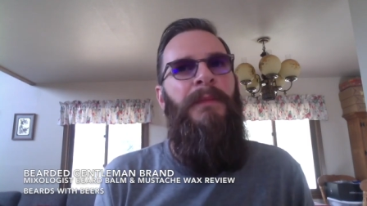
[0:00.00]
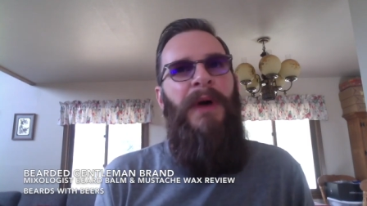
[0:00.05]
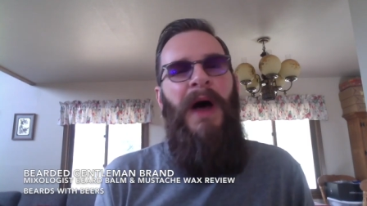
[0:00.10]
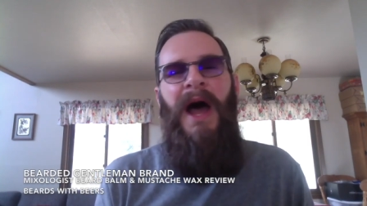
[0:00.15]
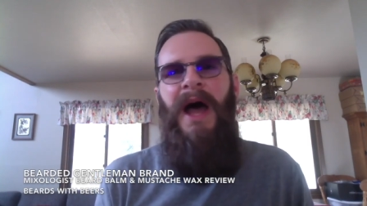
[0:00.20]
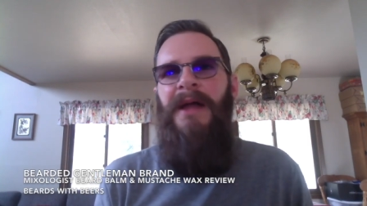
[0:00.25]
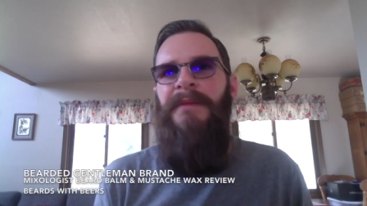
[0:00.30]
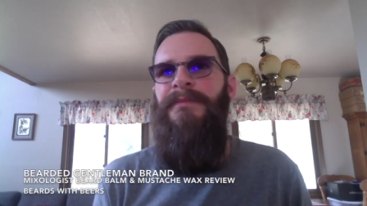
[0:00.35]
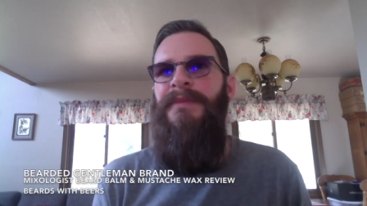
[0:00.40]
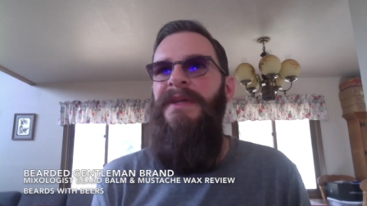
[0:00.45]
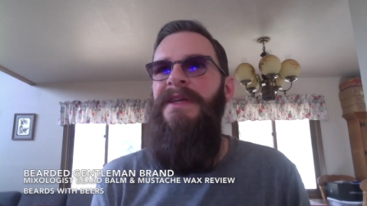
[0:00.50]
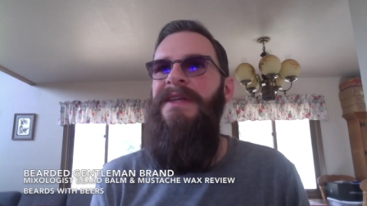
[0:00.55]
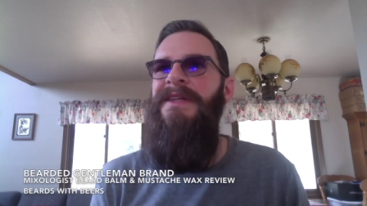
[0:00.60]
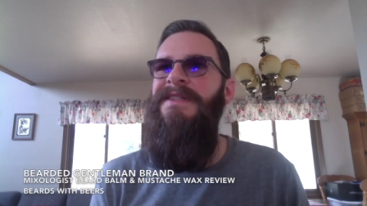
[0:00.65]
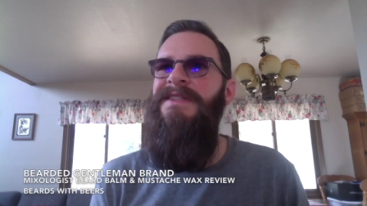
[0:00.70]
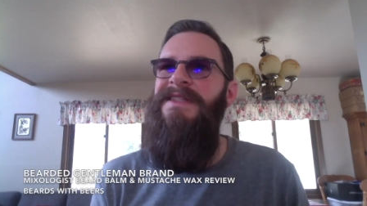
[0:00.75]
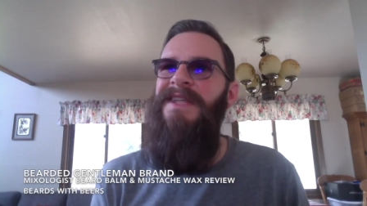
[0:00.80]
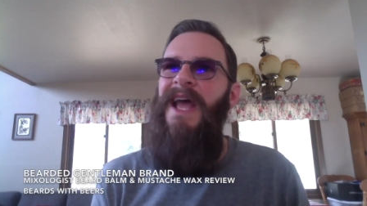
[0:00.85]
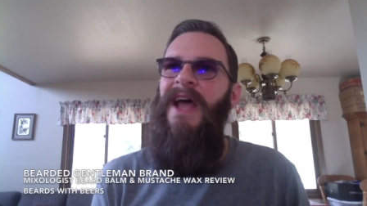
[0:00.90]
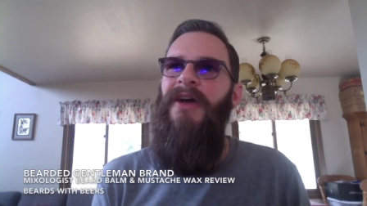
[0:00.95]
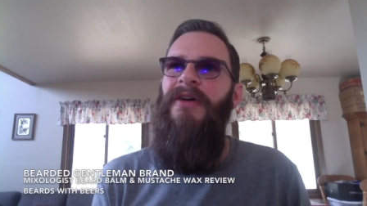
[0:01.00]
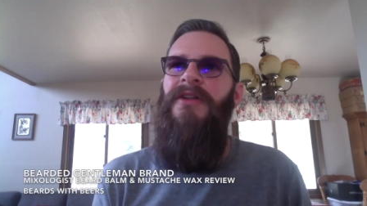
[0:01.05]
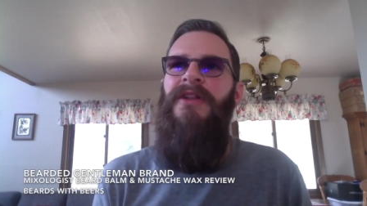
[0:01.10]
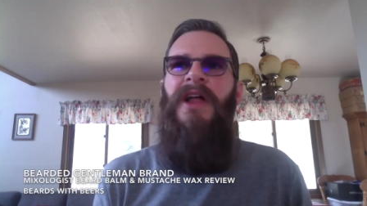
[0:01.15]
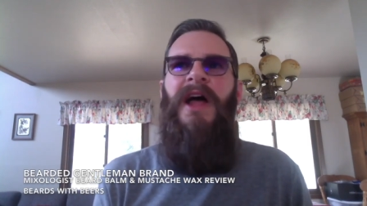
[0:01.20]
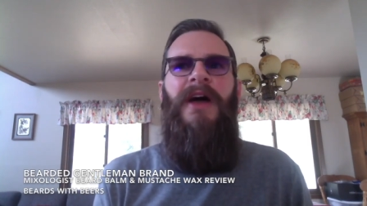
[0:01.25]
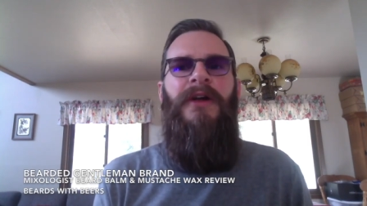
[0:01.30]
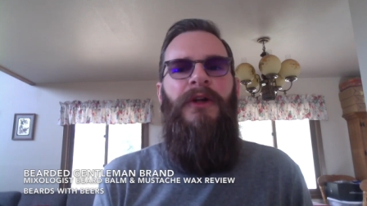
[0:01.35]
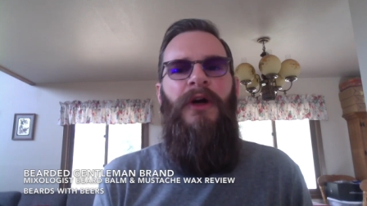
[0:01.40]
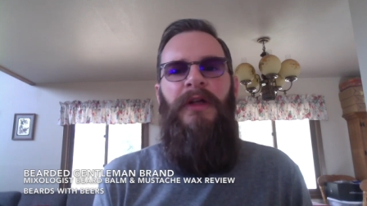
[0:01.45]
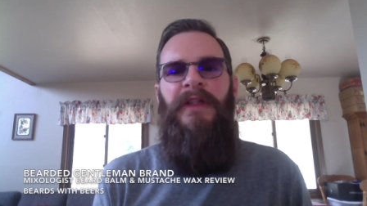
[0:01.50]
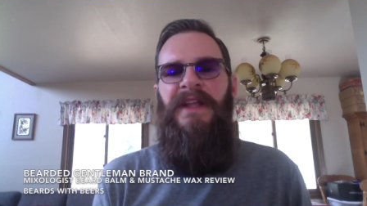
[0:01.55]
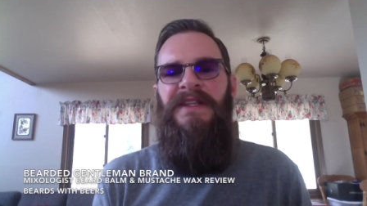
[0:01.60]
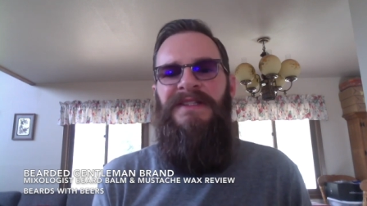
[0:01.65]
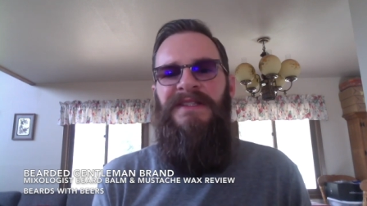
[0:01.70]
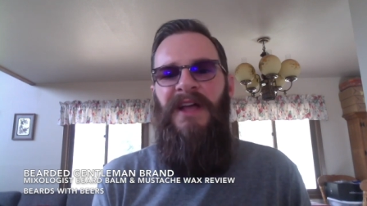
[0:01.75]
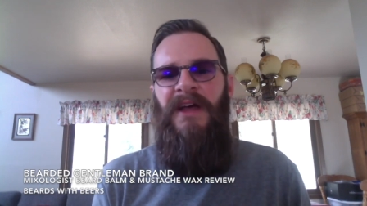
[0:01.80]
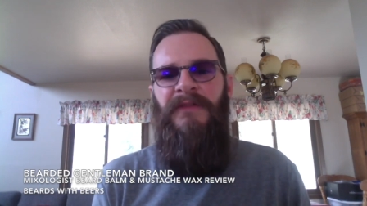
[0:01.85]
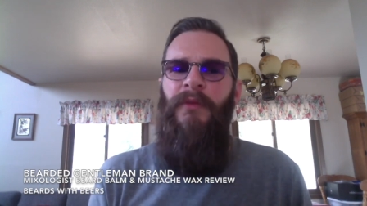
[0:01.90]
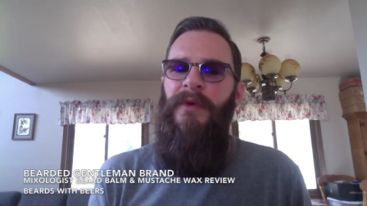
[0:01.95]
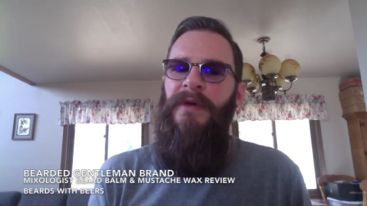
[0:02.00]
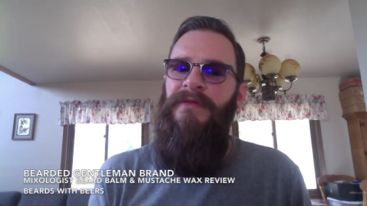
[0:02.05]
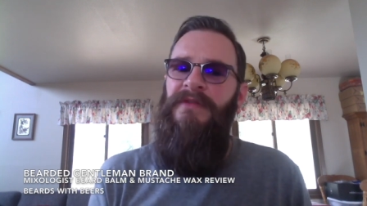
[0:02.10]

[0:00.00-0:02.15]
Podbean, SoundCloud, all that stuff.